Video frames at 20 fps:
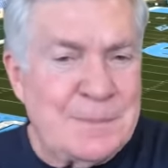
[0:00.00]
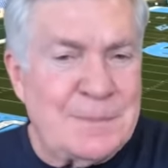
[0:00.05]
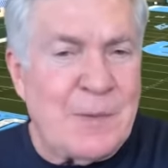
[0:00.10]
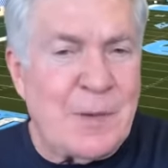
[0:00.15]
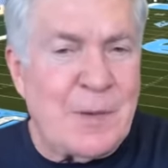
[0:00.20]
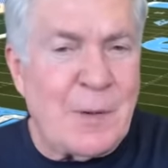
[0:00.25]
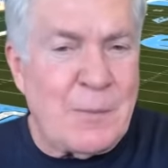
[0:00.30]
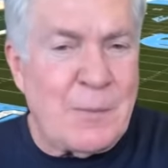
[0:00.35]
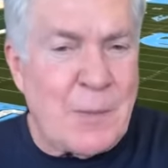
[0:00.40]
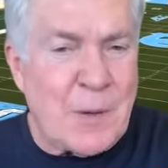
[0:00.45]

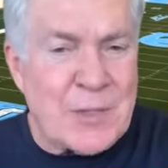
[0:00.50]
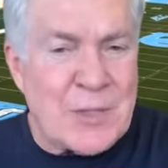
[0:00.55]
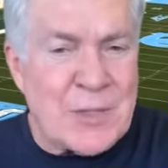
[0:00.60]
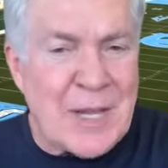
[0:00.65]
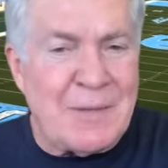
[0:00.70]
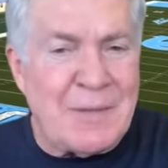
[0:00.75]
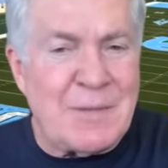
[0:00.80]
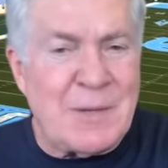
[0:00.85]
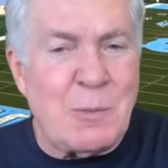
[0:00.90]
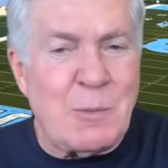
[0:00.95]
for for
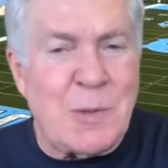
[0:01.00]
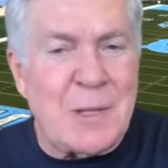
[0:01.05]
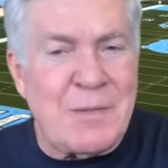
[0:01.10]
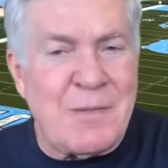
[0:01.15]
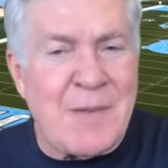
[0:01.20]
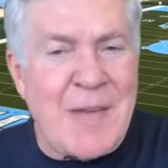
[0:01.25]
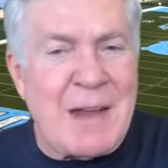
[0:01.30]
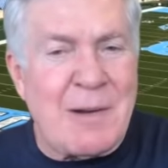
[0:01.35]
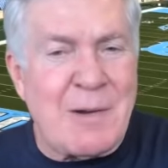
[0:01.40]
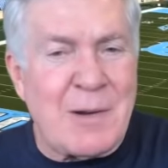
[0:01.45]
safety with the
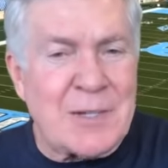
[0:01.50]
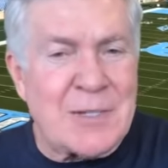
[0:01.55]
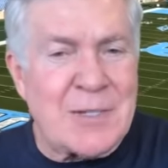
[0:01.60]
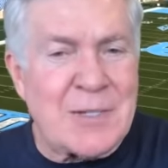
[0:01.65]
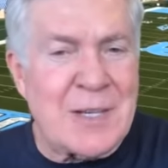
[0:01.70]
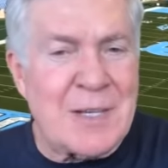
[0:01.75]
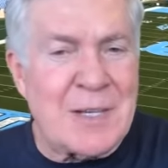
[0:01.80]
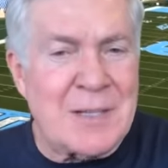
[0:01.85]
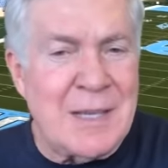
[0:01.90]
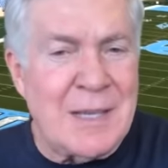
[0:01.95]
virus
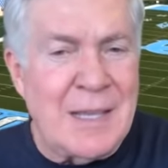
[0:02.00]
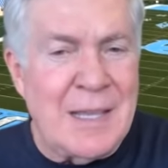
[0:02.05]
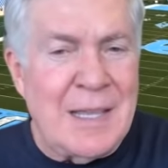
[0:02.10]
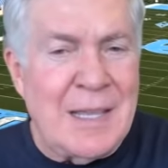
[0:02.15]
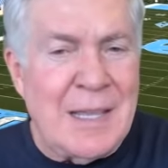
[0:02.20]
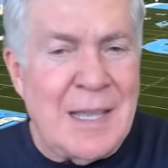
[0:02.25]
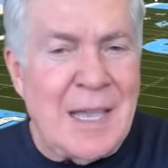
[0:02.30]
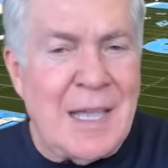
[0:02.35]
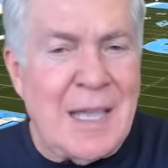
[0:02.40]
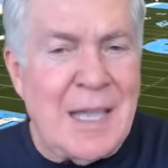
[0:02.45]
and
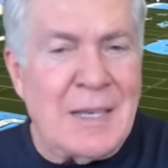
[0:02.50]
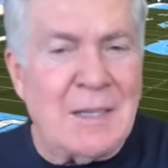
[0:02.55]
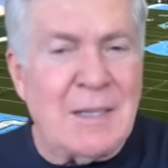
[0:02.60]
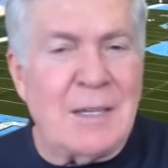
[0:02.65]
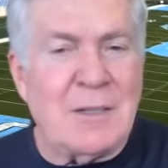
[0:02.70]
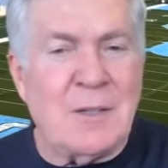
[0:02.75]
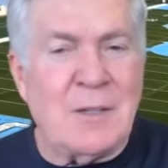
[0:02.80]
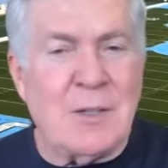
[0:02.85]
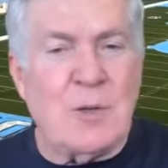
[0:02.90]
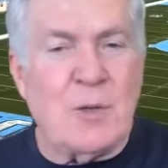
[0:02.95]
and
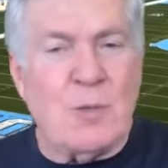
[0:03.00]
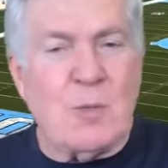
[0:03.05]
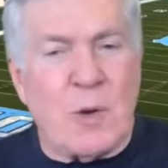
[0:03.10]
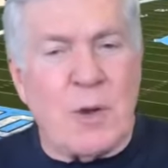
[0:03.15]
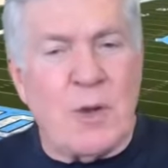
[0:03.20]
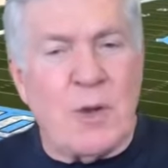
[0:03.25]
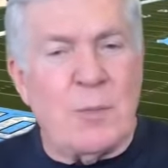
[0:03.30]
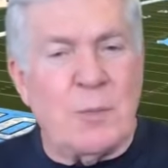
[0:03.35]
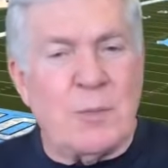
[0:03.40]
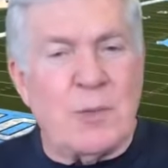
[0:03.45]
do you
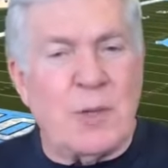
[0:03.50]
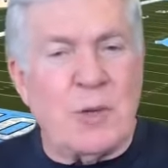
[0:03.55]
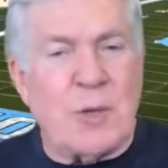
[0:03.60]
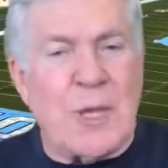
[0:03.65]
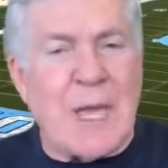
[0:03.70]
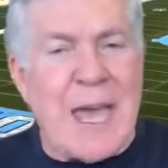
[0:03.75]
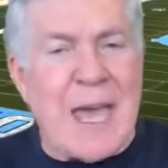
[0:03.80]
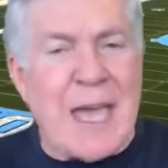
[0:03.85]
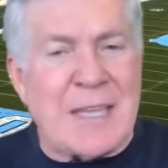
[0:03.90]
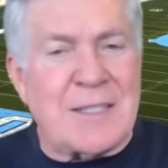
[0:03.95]
room two
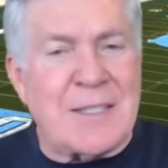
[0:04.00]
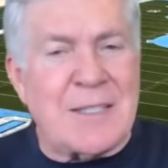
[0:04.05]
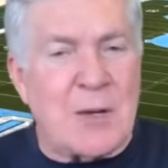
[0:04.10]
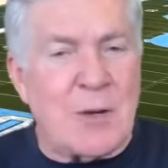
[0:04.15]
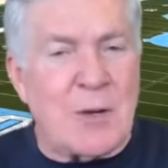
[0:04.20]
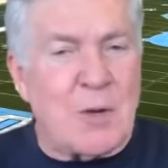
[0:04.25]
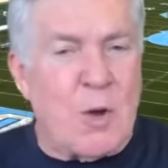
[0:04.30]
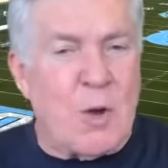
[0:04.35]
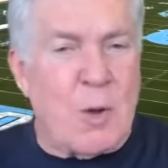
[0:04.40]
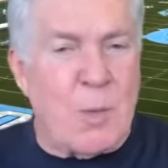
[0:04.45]
guys that
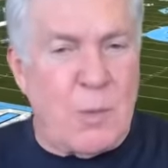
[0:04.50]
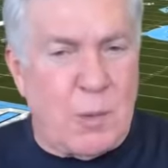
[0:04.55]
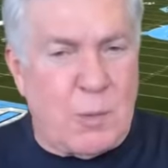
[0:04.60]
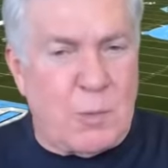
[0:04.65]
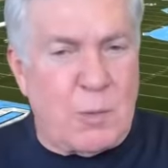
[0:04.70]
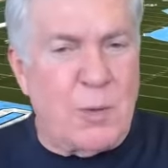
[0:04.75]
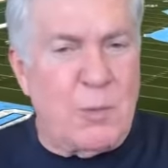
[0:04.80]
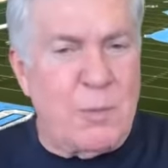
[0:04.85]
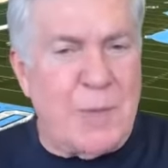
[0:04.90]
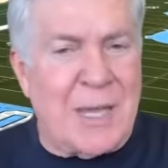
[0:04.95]
are normal
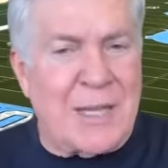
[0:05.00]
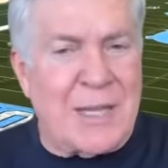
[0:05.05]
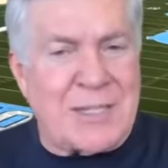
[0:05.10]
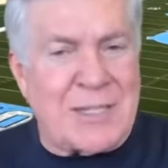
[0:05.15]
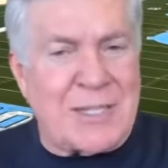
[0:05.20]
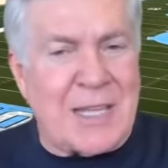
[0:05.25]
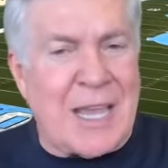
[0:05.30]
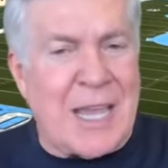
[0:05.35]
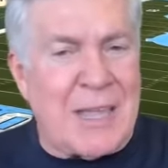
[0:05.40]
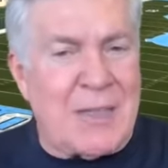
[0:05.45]
roommates
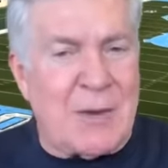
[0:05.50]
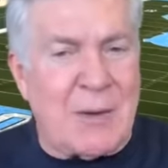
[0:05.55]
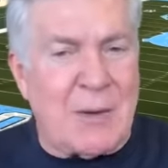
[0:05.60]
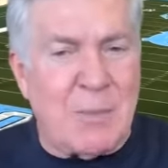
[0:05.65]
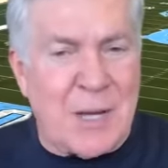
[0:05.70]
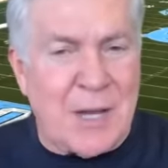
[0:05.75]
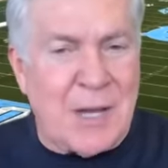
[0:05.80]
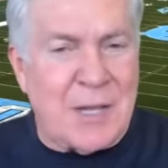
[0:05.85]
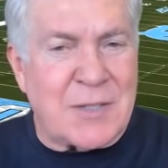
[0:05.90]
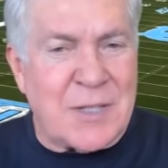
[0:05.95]
together
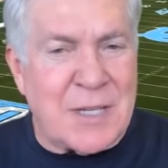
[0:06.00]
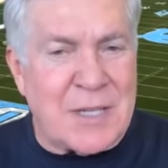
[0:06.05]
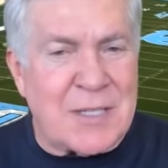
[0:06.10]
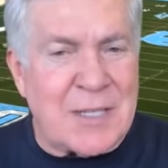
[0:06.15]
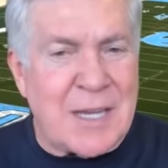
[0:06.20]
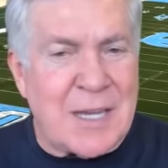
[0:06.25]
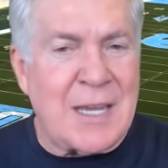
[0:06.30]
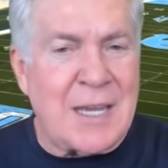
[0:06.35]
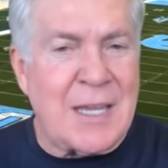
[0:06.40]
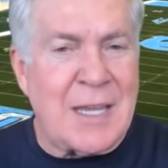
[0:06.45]
because they
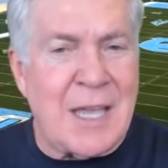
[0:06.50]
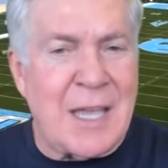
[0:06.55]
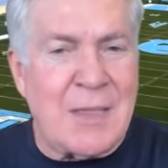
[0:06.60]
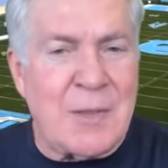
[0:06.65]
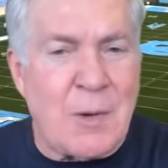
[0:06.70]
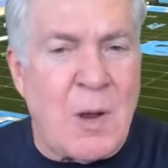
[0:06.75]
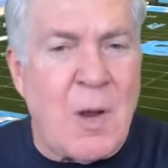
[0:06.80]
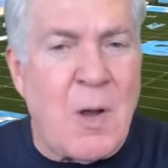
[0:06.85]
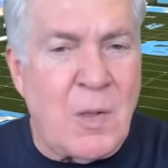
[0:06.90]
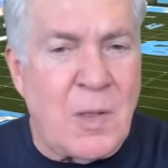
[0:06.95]
stay
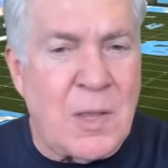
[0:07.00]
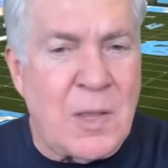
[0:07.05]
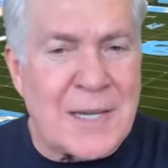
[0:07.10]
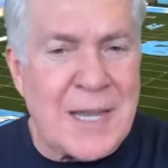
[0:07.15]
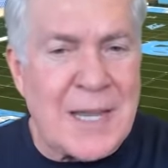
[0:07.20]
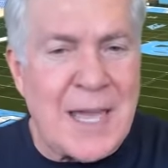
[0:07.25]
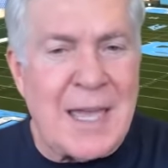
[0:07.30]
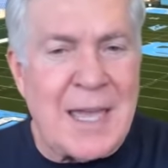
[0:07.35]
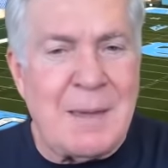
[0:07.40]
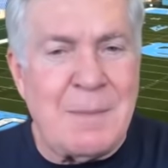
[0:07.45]
together all the
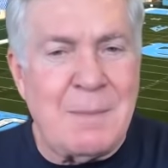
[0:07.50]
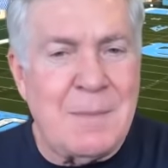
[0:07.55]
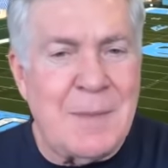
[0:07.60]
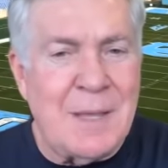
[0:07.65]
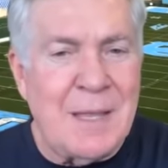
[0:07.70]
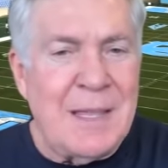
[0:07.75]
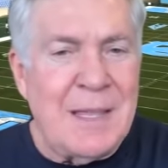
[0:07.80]
time